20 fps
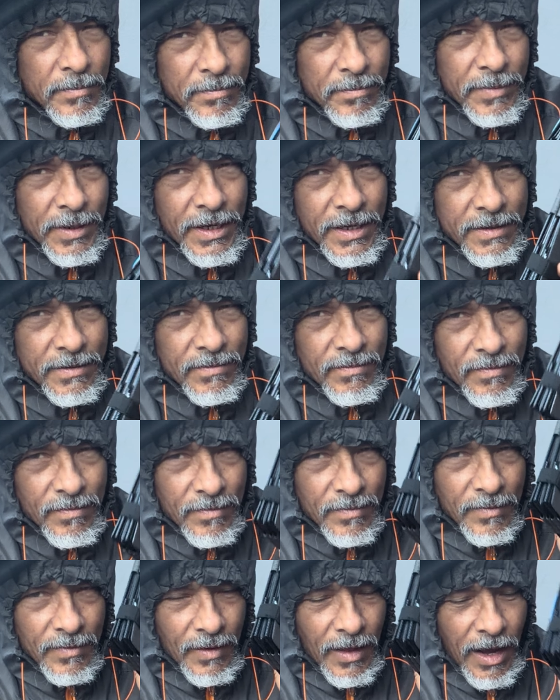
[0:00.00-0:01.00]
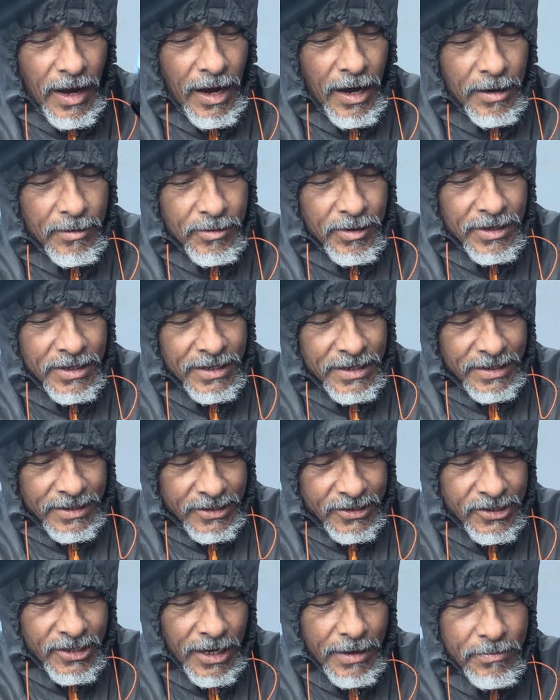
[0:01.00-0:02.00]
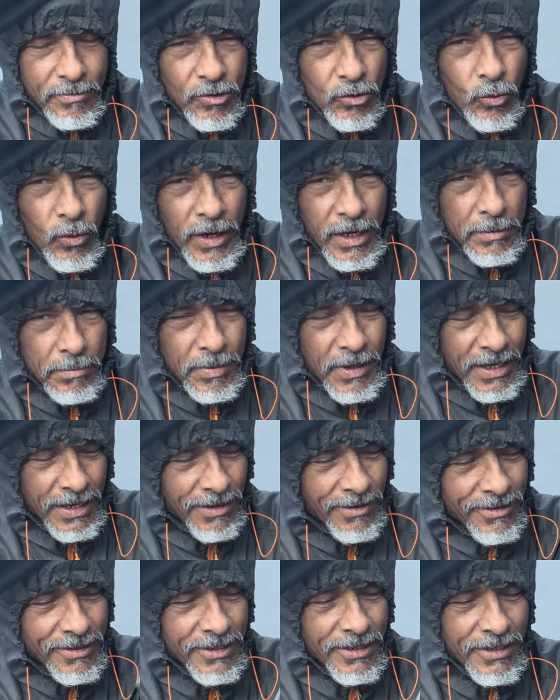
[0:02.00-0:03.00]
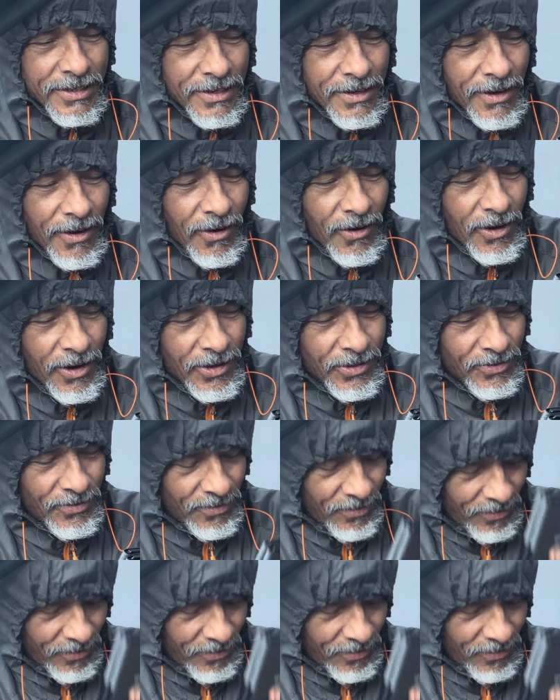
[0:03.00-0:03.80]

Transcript: But I'm going to accept the weight penalty on